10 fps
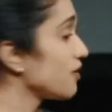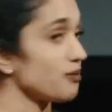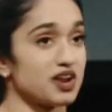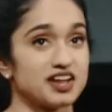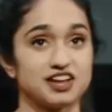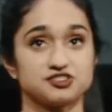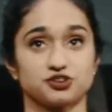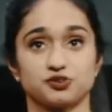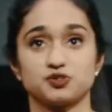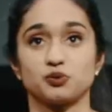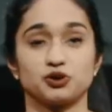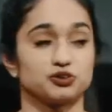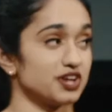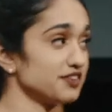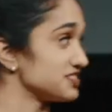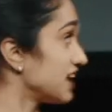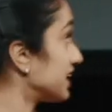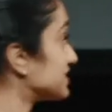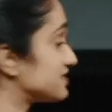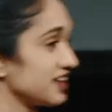when I entered the world of
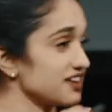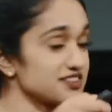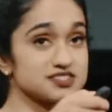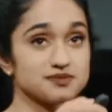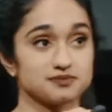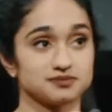science fairs.